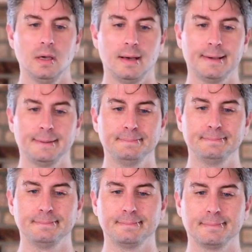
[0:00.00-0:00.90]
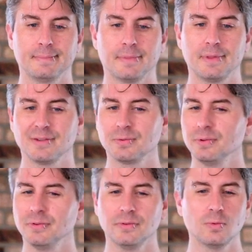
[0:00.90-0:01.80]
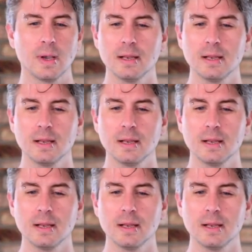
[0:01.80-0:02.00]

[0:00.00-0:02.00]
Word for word: Um, this was great